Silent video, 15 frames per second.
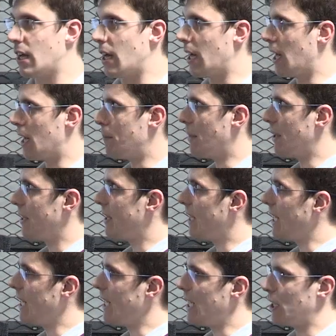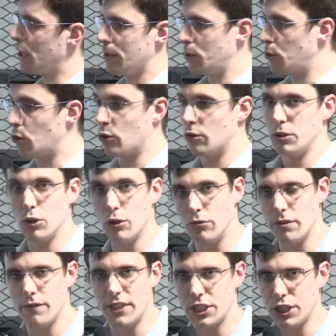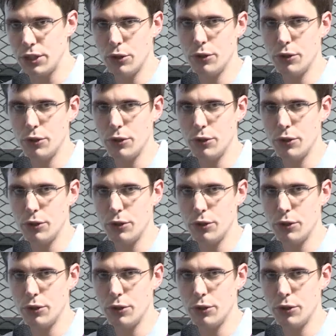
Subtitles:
your revision,